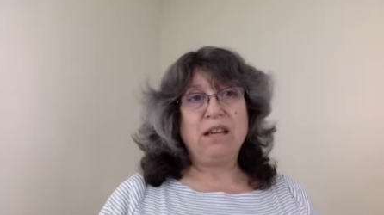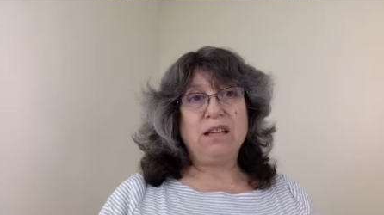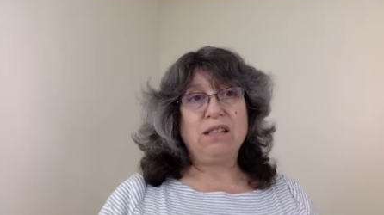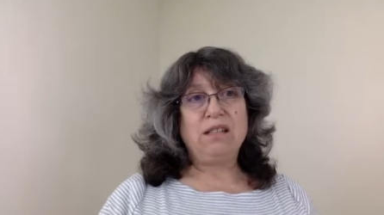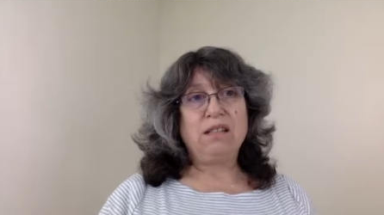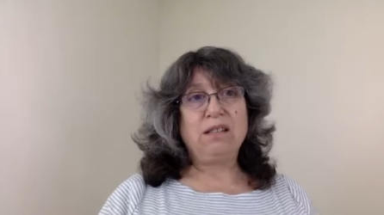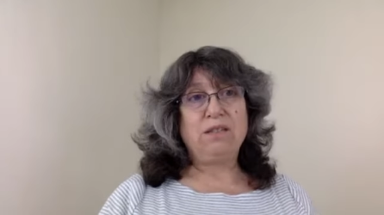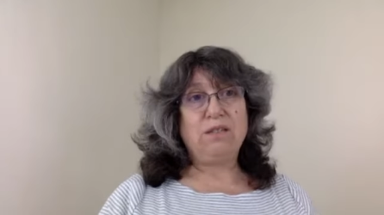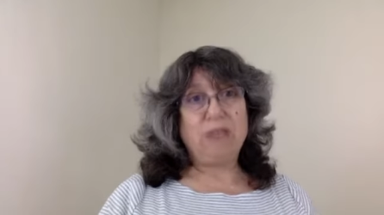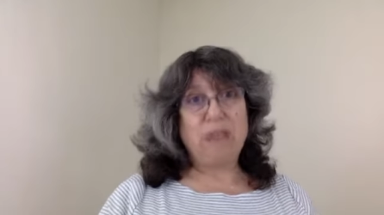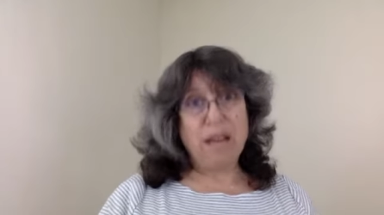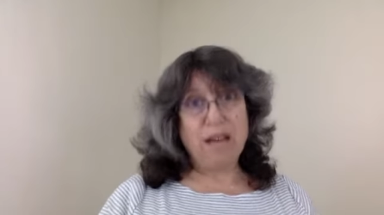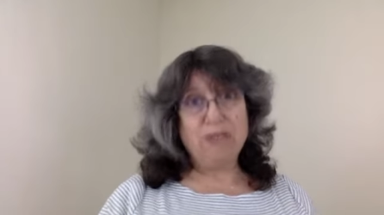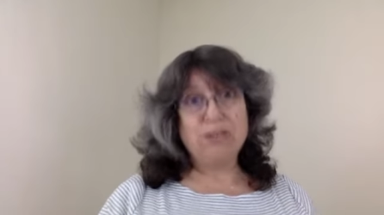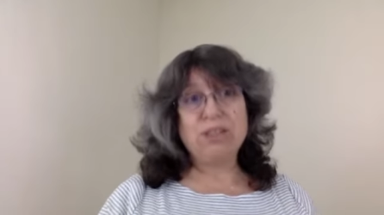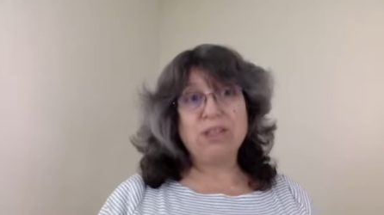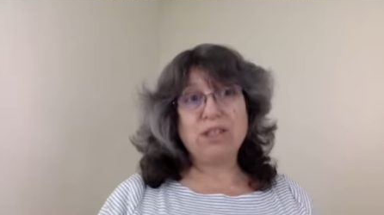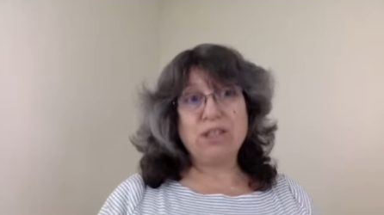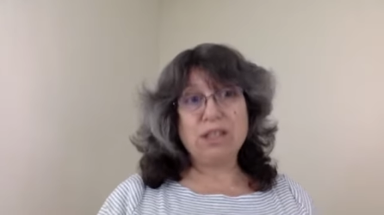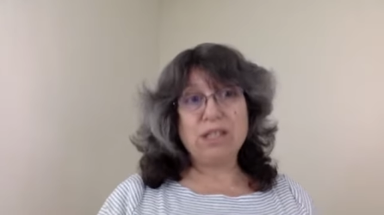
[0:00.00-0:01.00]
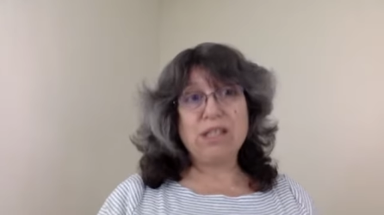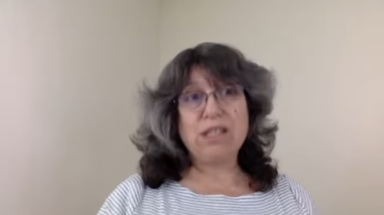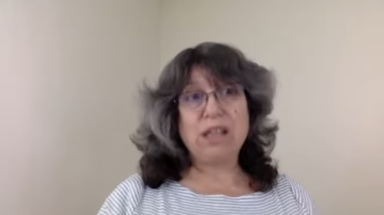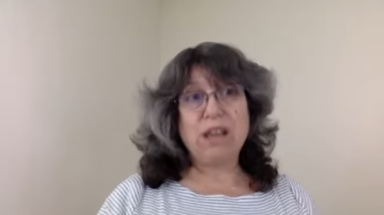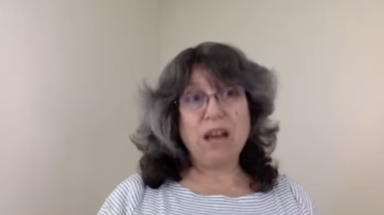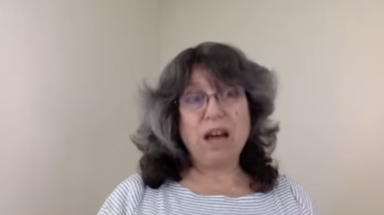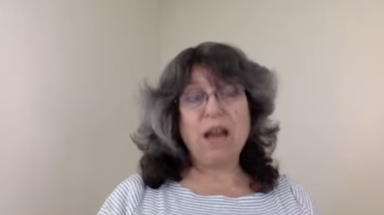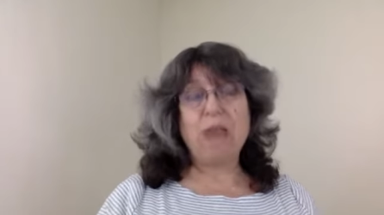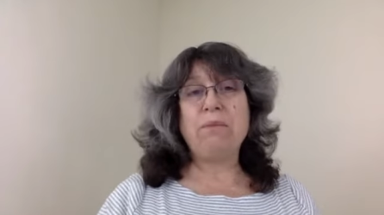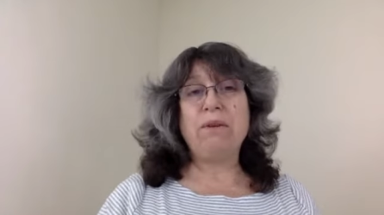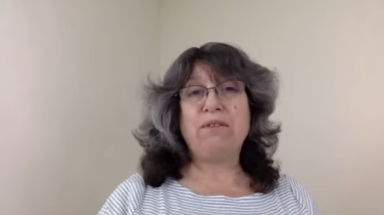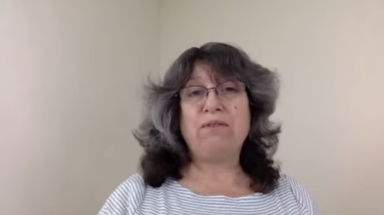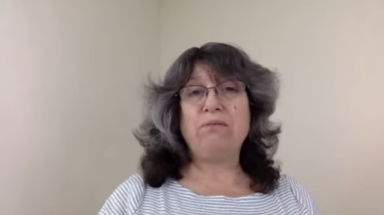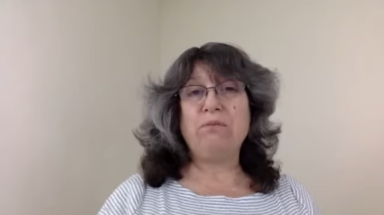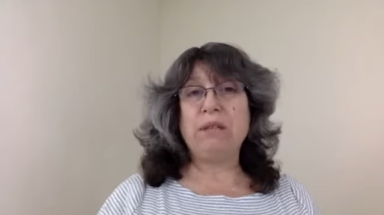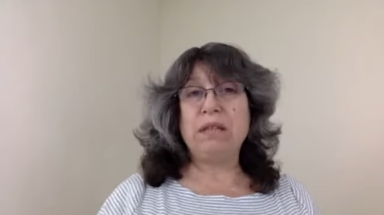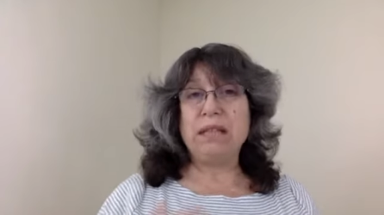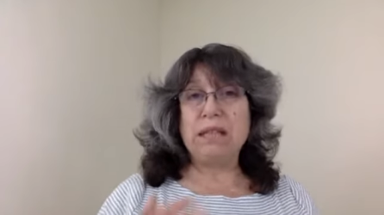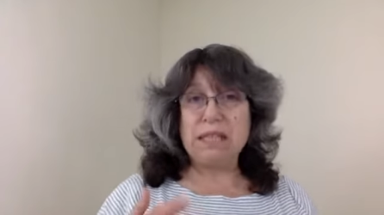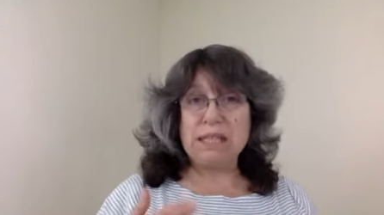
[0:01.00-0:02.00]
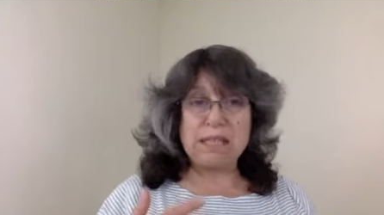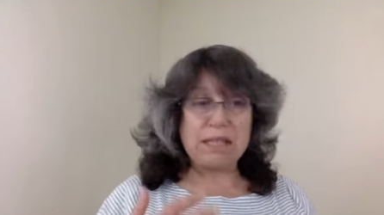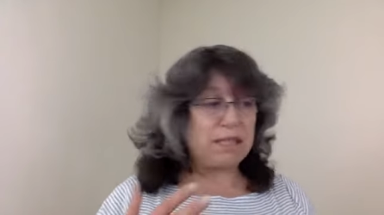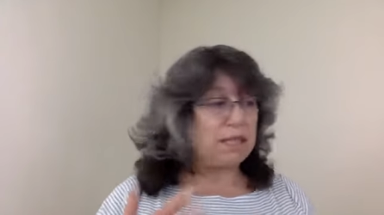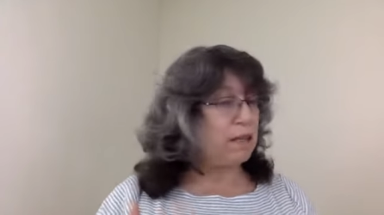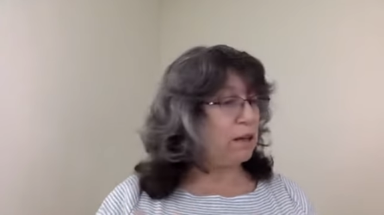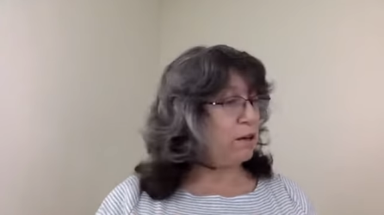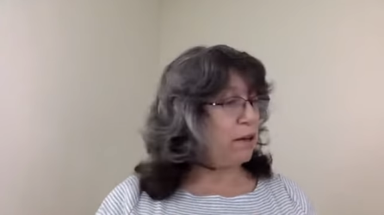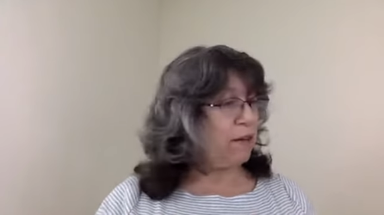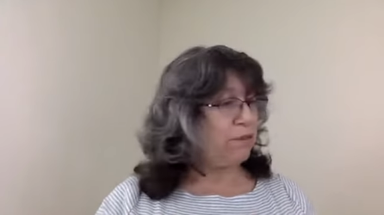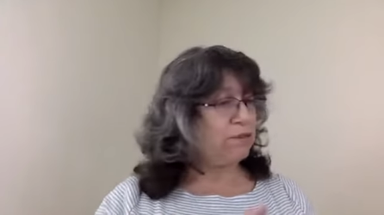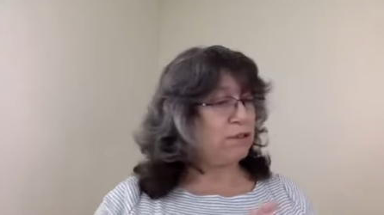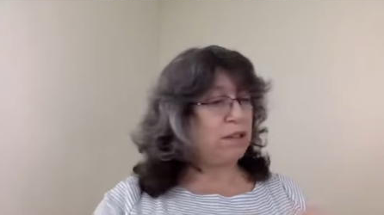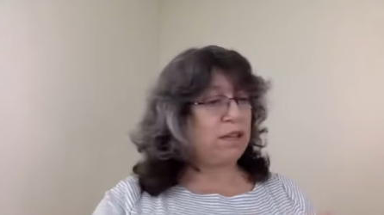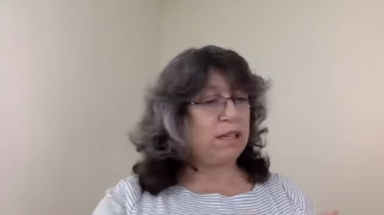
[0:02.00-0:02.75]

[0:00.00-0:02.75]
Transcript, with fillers: So now is a good time if Melissa, after